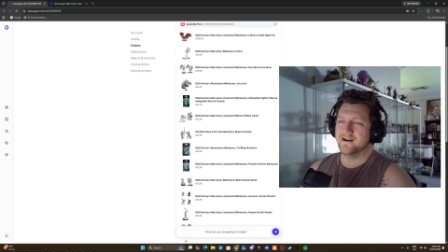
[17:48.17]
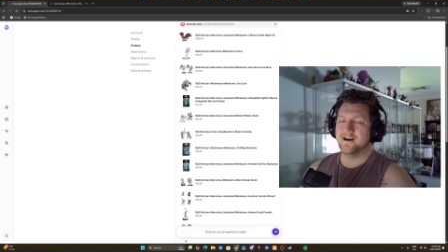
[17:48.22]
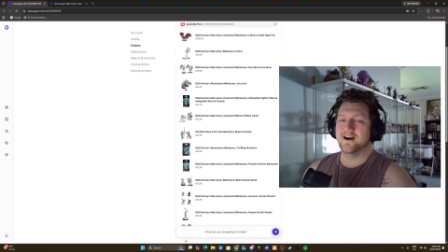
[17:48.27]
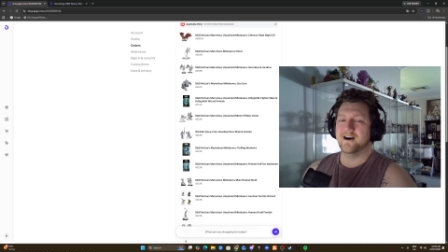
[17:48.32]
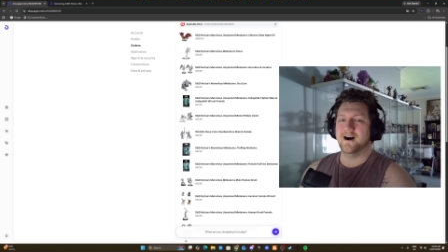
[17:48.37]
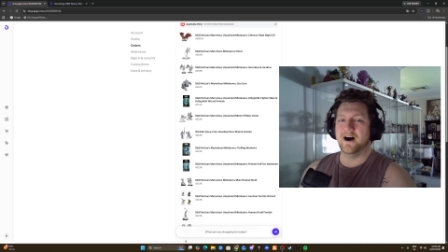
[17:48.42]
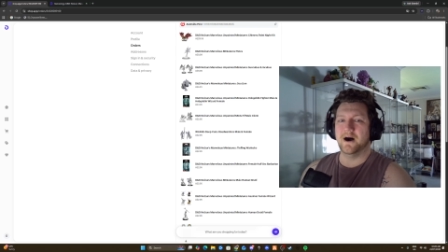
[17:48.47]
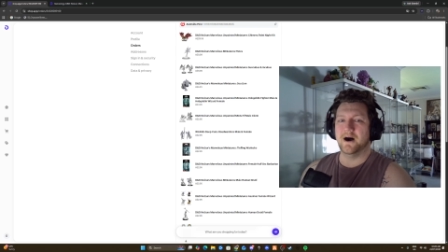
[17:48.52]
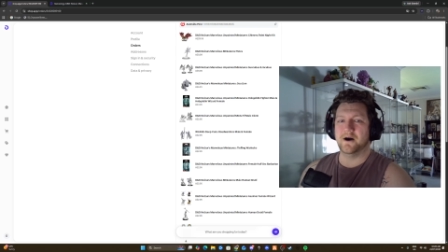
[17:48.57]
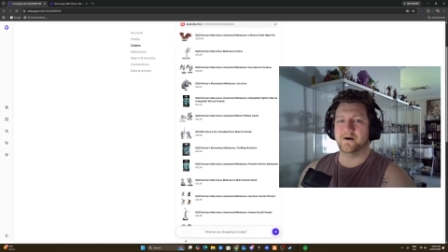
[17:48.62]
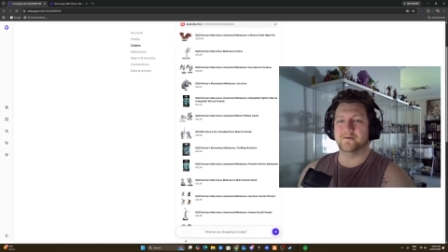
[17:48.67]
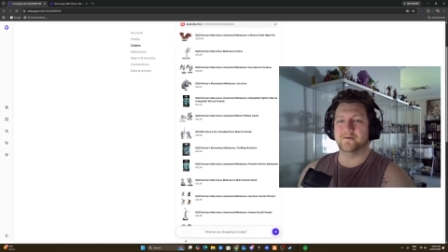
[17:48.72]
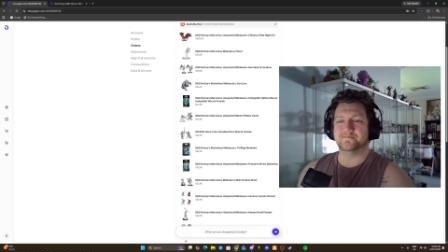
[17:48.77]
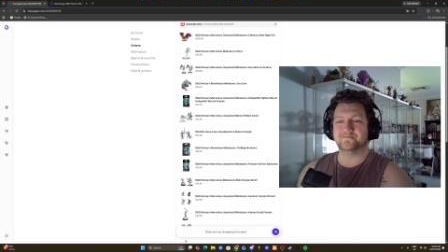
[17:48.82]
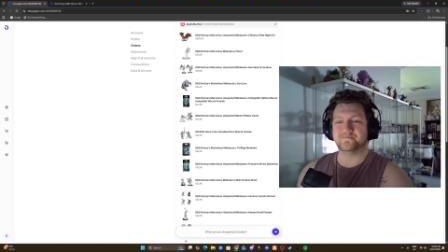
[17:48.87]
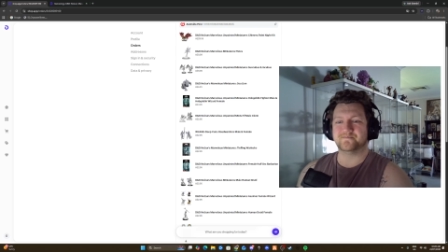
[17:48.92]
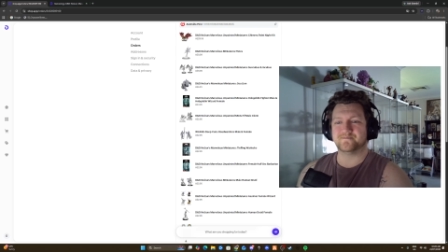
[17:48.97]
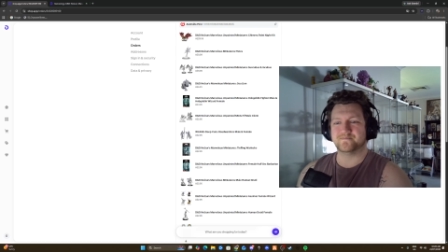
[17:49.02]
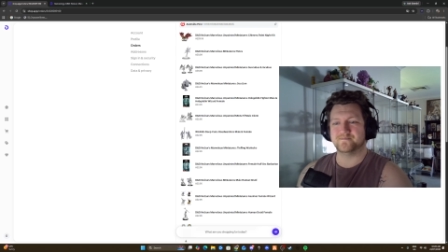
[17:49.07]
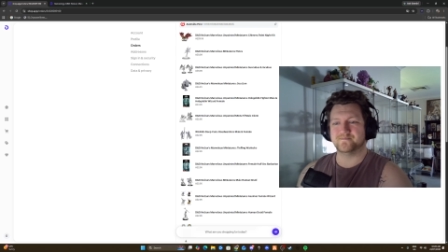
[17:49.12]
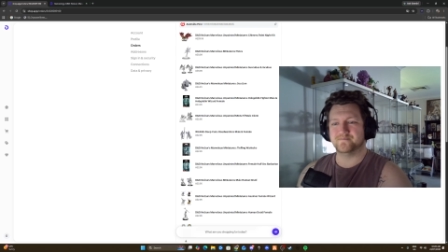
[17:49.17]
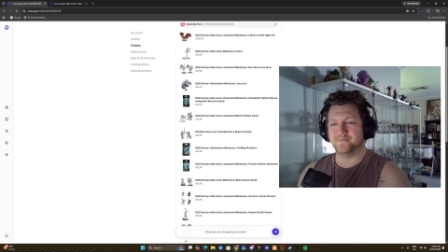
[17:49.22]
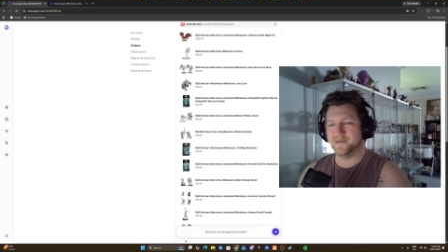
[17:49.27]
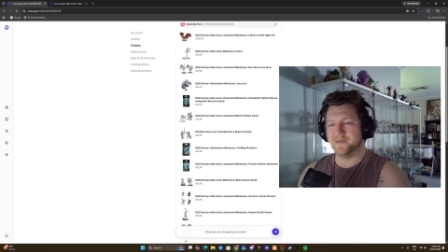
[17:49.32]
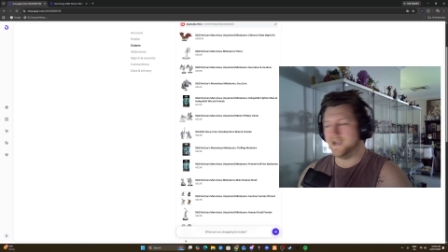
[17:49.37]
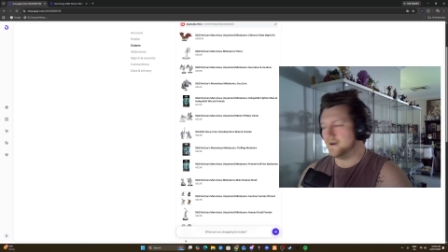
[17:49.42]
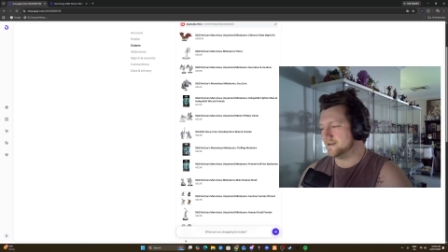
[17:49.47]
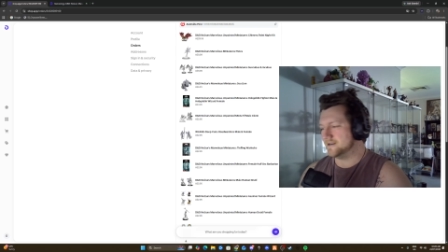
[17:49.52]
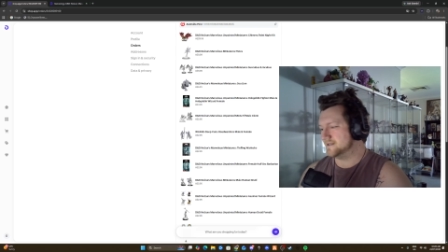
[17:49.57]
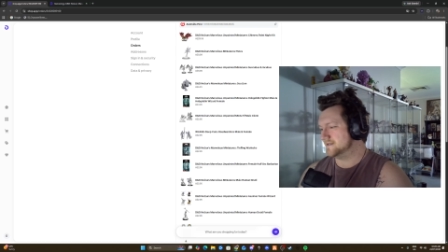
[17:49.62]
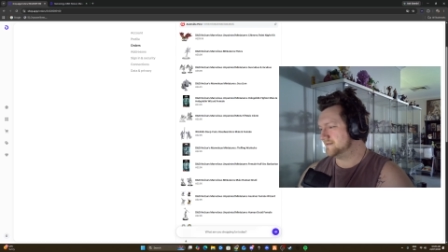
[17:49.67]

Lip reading: But yeah.